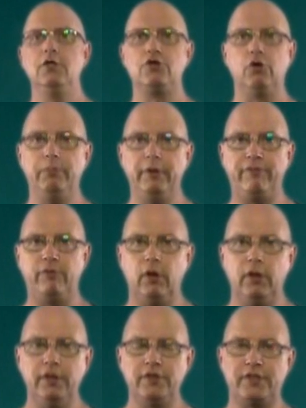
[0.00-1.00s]
So
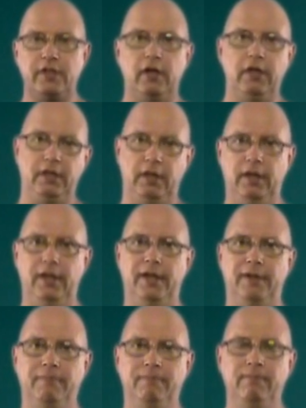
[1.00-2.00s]
before you start
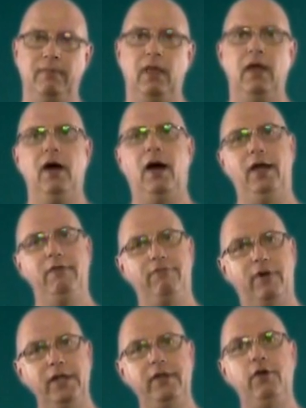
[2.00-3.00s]
cutting, I
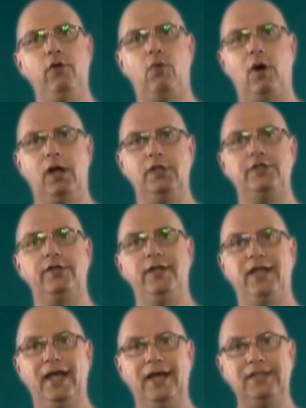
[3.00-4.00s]
invite you to watch the
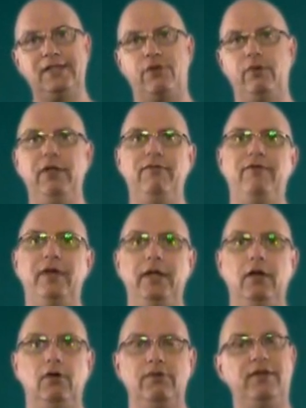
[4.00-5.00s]
next three
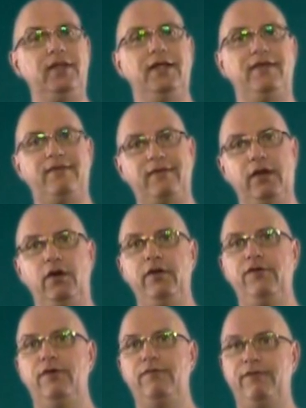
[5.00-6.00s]
videos in this
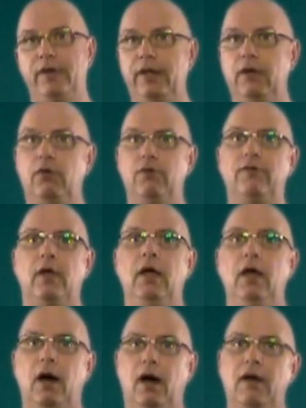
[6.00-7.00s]
series of videos
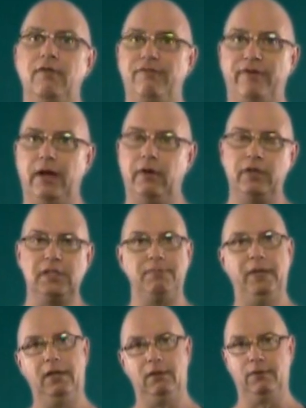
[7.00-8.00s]
on ferrous
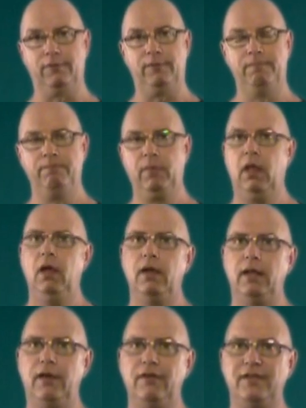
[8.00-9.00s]
metals.
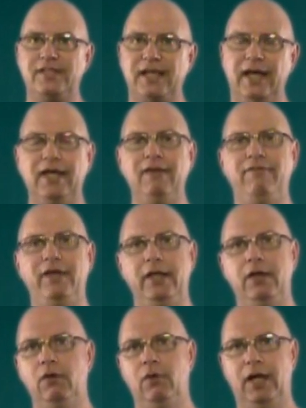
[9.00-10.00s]
Now the second
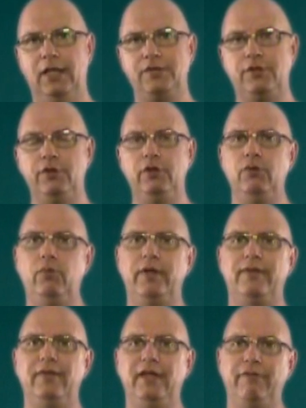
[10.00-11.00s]
video has to do
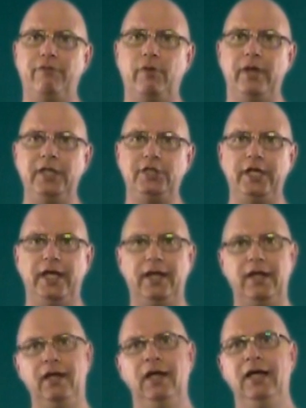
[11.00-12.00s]
with
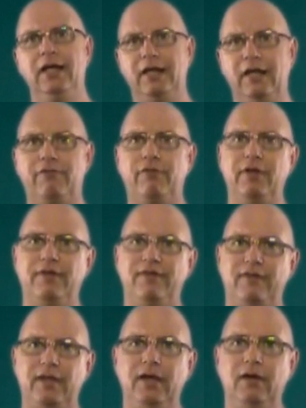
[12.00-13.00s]
differentiating different
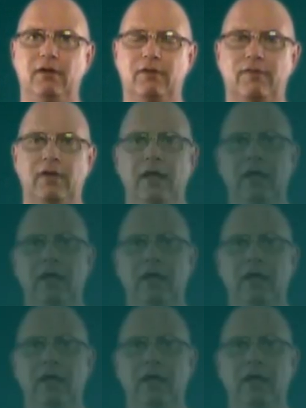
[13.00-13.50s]
steels.